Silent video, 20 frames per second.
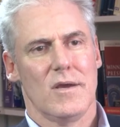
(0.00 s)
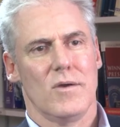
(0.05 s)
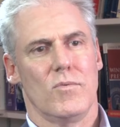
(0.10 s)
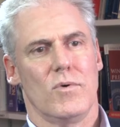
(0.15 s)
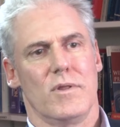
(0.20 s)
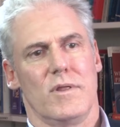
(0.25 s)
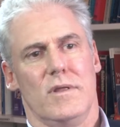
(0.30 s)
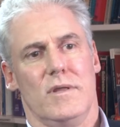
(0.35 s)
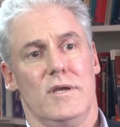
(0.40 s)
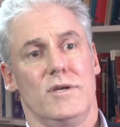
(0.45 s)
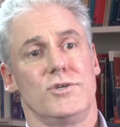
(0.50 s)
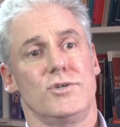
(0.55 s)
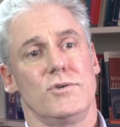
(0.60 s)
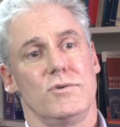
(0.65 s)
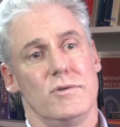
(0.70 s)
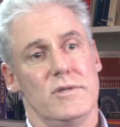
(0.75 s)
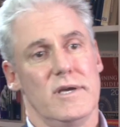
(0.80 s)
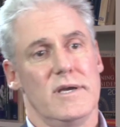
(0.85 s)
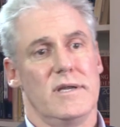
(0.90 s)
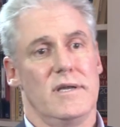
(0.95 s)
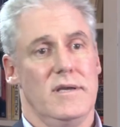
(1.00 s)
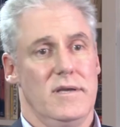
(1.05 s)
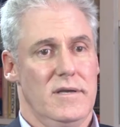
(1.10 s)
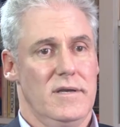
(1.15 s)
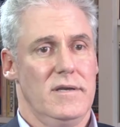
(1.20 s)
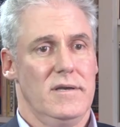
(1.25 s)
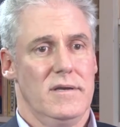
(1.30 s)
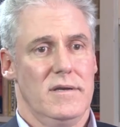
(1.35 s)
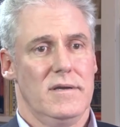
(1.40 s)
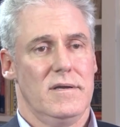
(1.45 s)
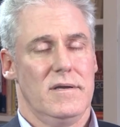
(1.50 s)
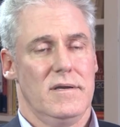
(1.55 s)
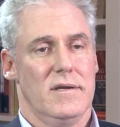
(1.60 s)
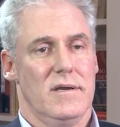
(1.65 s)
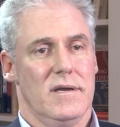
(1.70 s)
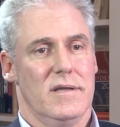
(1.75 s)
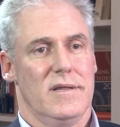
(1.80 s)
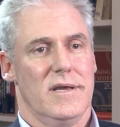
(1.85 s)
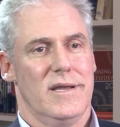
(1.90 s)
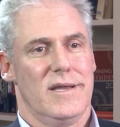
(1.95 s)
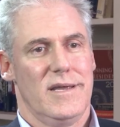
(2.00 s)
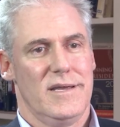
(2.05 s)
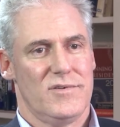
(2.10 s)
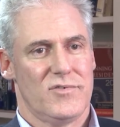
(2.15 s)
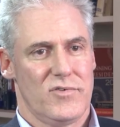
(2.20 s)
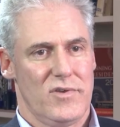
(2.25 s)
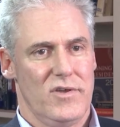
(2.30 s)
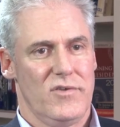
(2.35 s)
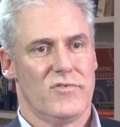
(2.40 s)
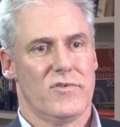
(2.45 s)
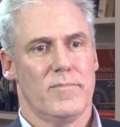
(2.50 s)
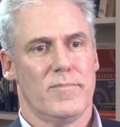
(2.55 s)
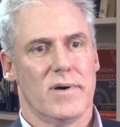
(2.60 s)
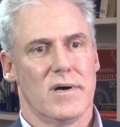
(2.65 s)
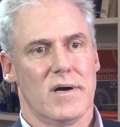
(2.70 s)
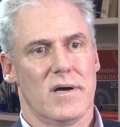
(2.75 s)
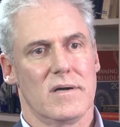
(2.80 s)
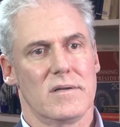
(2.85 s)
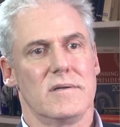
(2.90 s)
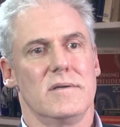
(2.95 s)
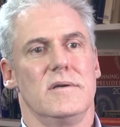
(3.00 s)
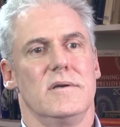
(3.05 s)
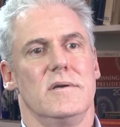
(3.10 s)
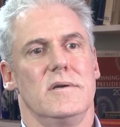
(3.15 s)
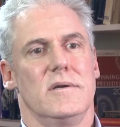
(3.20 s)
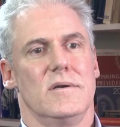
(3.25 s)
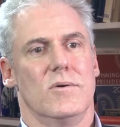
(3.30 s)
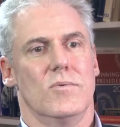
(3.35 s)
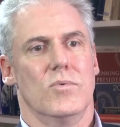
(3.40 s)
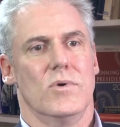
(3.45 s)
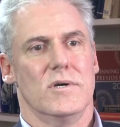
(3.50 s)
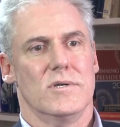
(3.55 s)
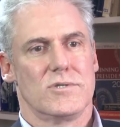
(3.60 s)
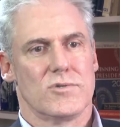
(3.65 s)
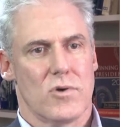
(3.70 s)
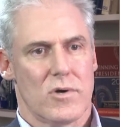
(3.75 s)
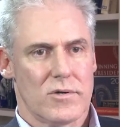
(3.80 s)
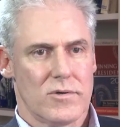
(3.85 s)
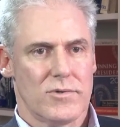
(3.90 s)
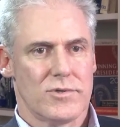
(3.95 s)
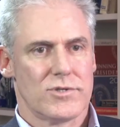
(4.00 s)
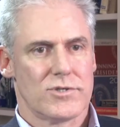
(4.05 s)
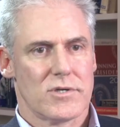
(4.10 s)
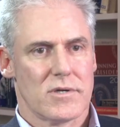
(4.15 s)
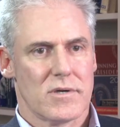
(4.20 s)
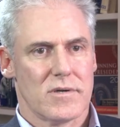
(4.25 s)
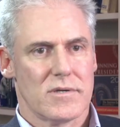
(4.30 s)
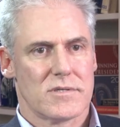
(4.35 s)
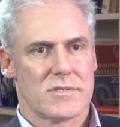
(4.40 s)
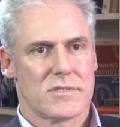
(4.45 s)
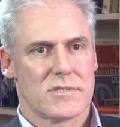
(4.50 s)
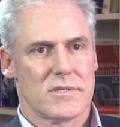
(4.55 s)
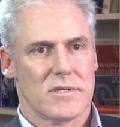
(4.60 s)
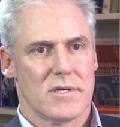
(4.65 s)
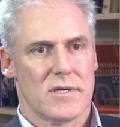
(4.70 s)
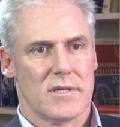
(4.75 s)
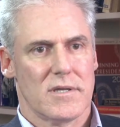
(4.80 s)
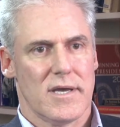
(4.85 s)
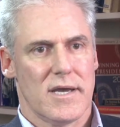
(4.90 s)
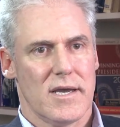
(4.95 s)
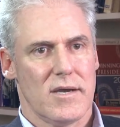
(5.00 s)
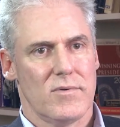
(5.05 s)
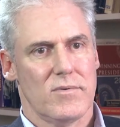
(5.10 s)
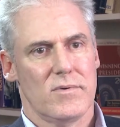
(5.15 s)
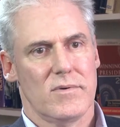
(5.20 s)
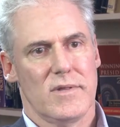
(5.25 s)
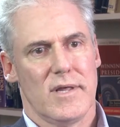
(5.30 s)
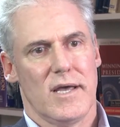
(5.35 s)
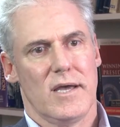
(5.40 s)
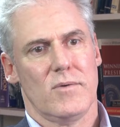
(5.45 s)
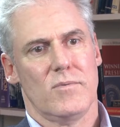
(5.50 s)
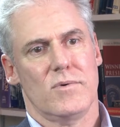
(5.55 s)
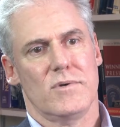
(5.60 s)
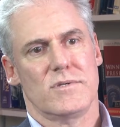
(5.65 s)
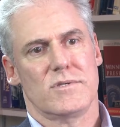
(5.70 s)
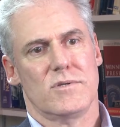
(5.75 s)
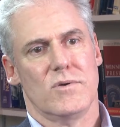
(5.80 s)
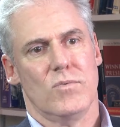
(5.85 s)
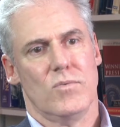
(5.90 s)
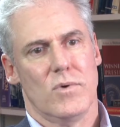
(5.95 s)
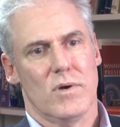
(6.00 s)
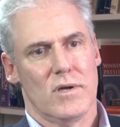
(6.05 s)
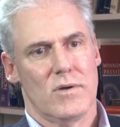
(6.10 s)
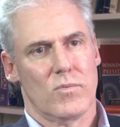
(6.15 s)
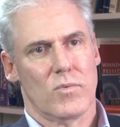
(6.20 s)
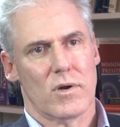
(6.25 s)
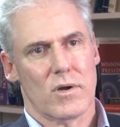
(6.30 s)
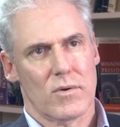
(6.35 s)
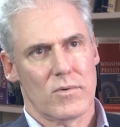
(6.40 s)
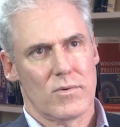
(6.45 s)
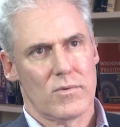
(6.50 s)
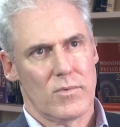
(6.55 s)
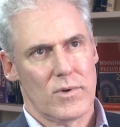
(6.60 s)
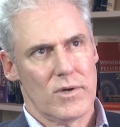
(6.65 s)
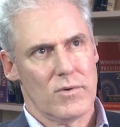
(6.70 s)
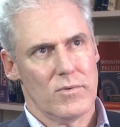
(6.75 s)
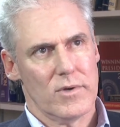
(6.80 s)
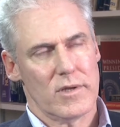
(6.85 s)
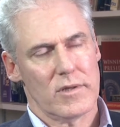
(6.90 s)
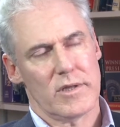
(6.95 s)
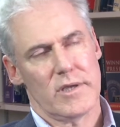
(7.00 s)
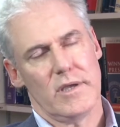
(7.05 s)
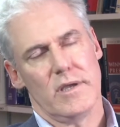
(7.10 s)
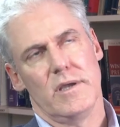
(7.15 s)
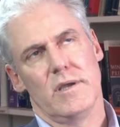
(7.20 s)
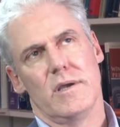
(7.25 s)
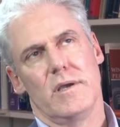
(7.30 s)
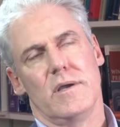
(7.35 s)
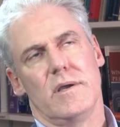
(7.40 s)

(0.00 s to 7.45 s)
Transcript: Well, the issue that he seized upon was auto insurance. That was the one where we really